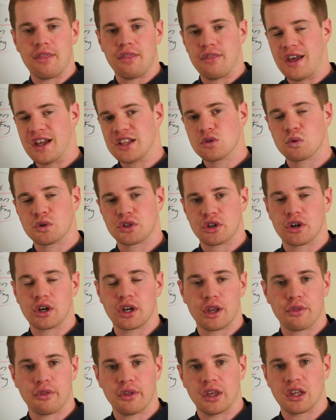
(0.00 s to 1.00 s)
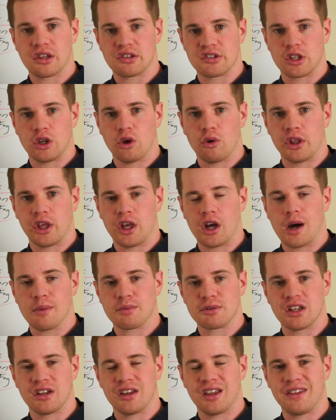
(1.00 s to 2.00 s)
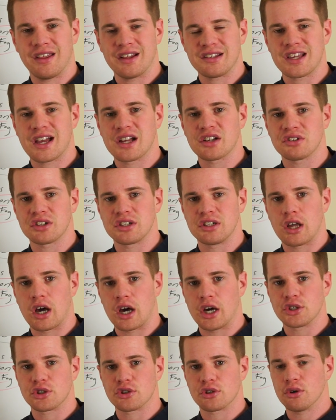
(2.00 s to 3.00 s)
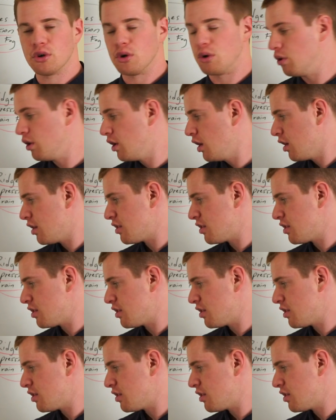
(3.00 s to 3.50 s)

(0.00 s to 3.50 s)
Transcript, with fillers: that's what you're going to think is the only option. And that's actually not true.